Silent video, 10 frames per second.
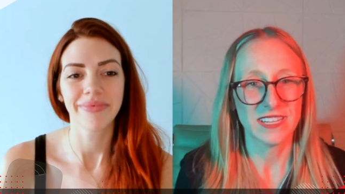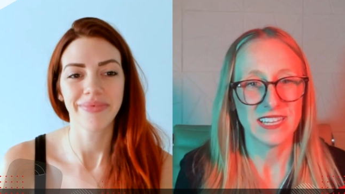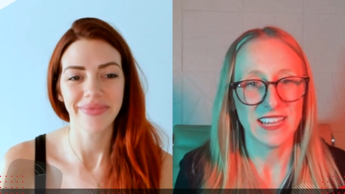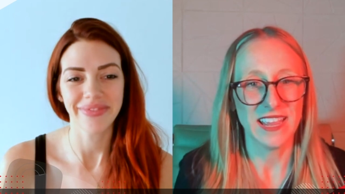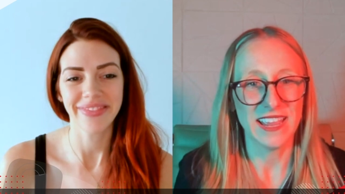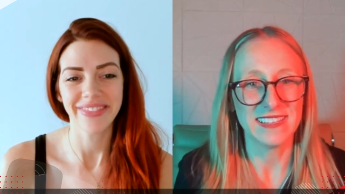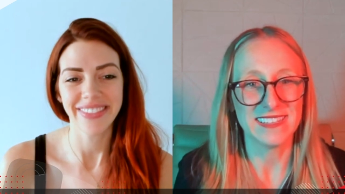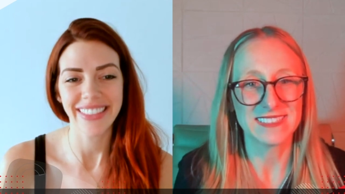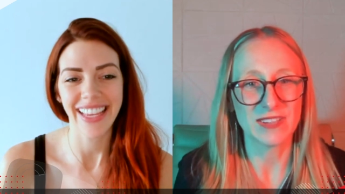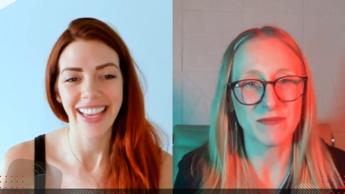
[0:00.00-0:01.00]
Speaker 1: Mm. And
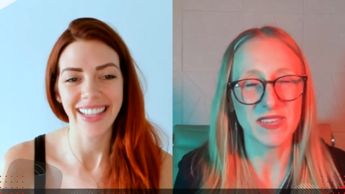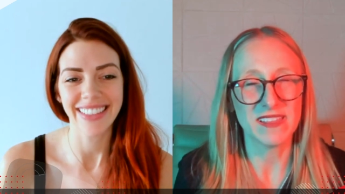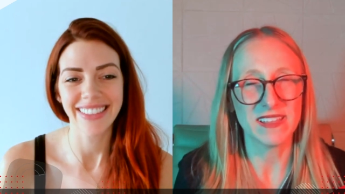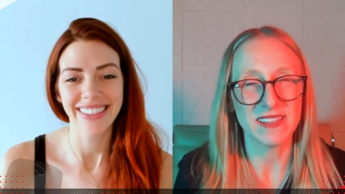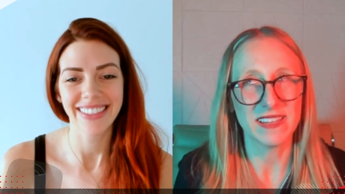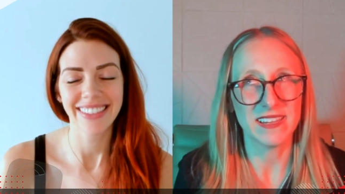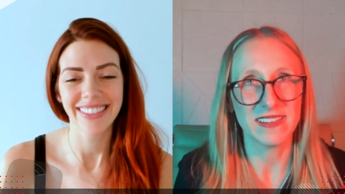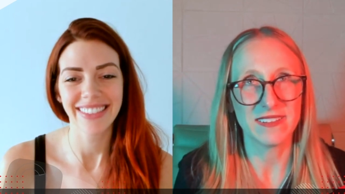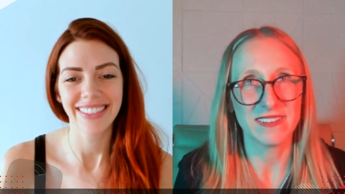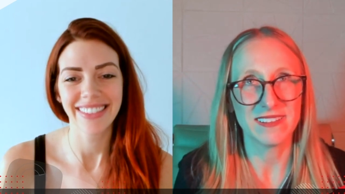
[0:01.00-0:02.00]
that's something that
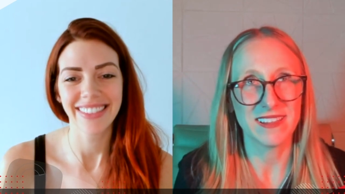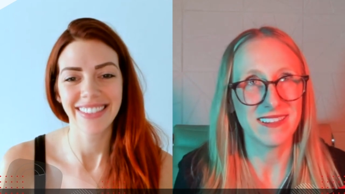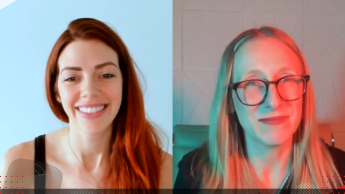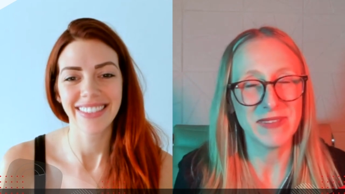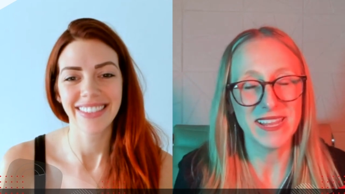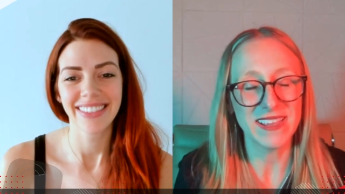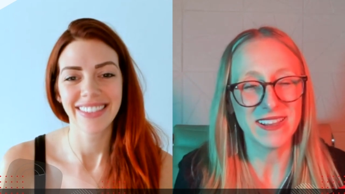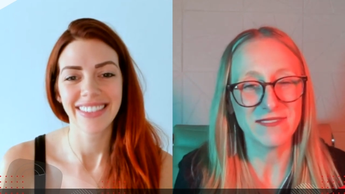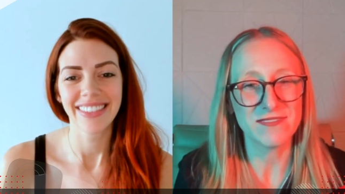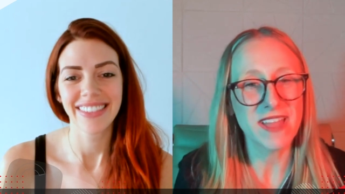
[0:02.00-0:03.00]
like, man,
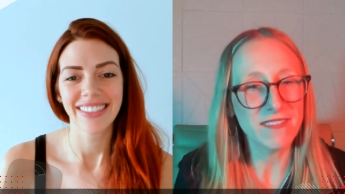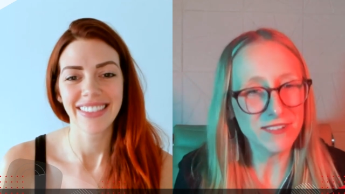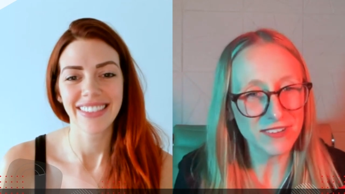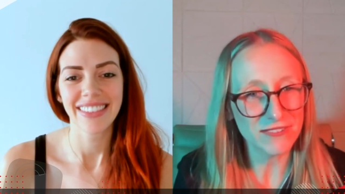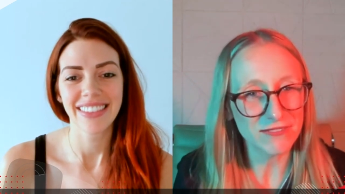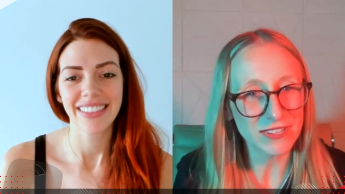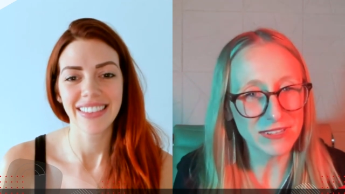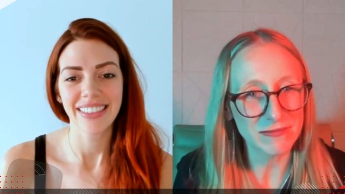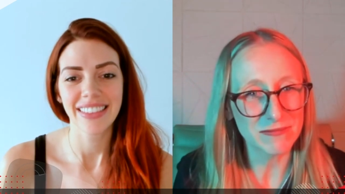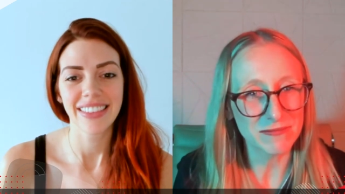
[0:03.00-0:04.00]
I've never
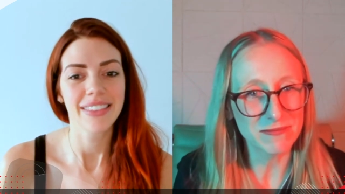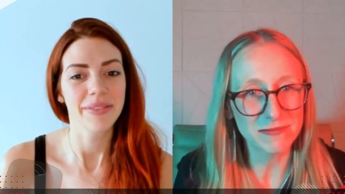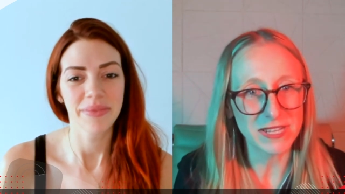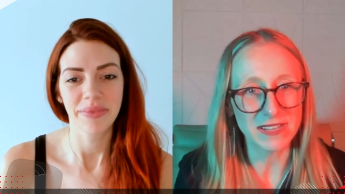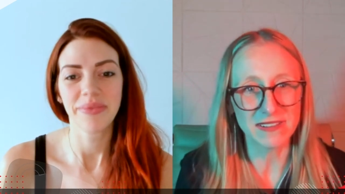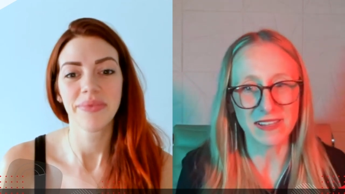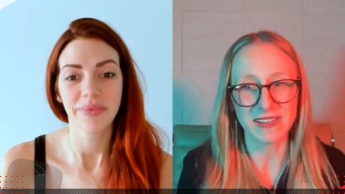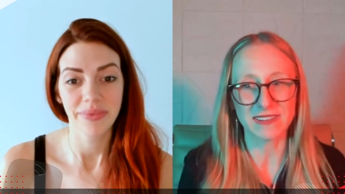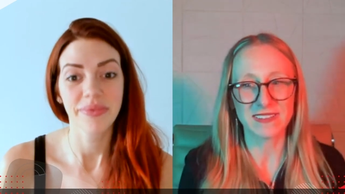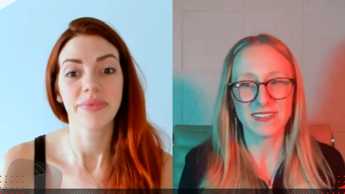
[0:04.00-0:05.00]
really been
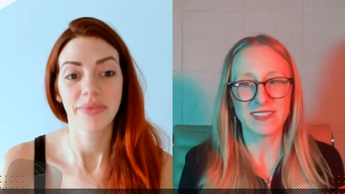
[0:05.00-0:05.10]
like